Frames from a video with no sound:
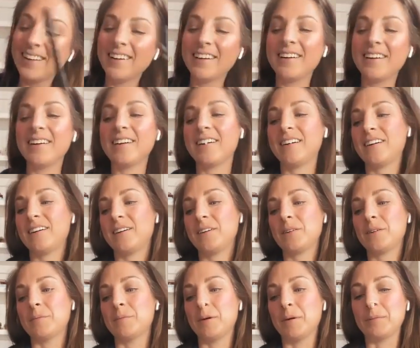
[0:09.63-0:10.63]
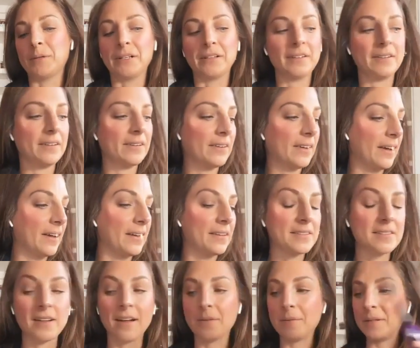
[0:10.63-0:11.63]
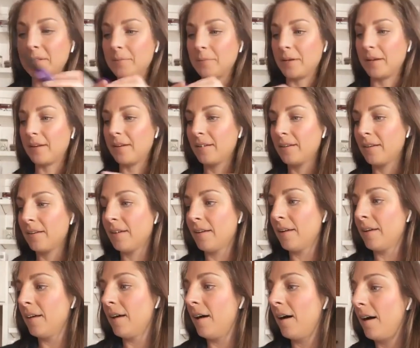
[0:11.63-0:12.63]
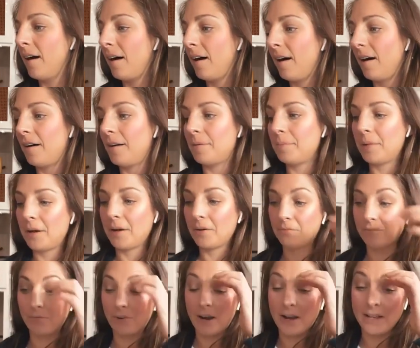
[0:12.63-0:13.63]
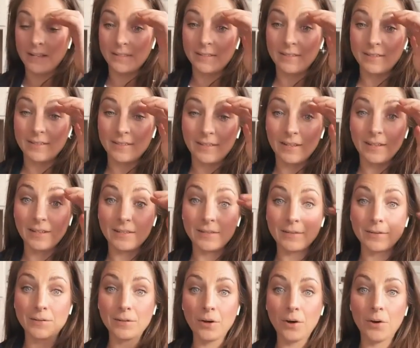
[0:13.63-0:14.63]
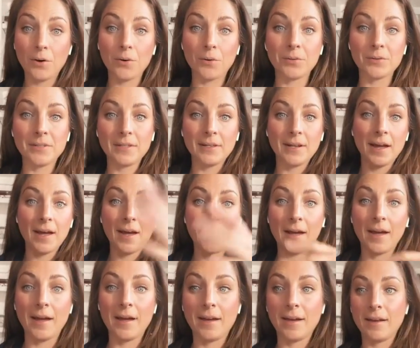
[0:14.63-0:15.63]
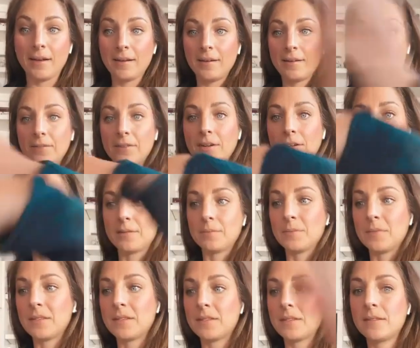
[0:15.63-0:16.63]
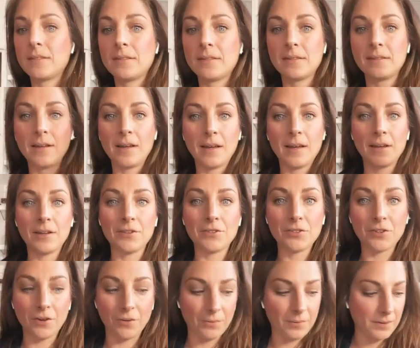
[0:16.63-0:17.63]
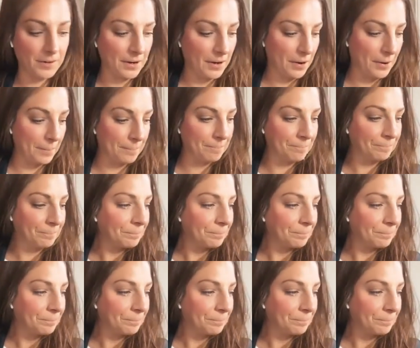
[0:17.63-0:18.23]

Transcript: Oh, what a bummer. Okay, it's not meant to be. Right. So today, I've got some sage going here.